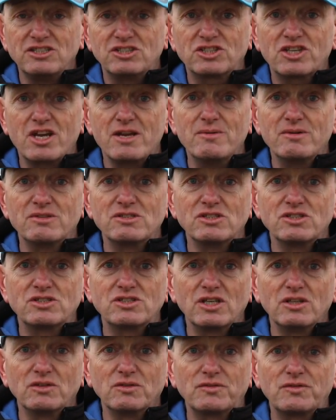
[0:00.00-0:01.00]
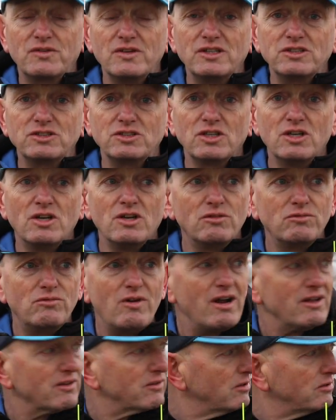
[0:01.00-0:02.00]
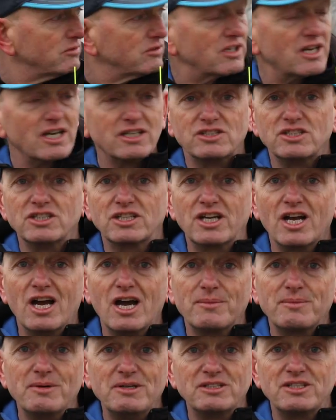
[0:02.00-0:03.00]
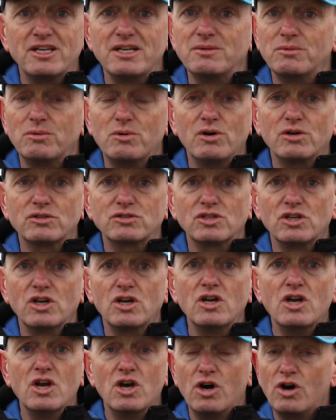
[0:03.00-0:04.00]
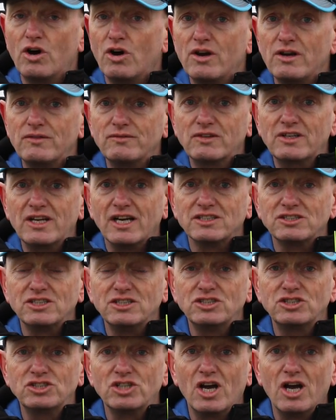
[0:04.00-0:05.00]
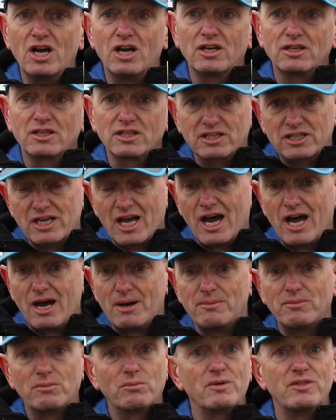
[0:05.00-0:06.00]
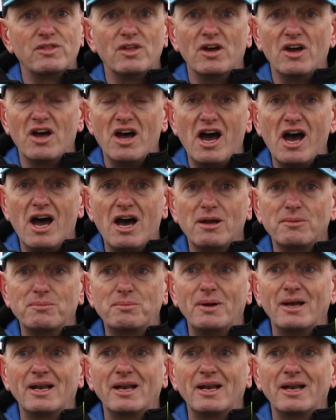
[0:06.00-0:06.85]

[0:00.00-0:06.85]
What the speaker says: skimmers and silverfish, right through to catching carp in deep water, or even catching sharp carp with a hard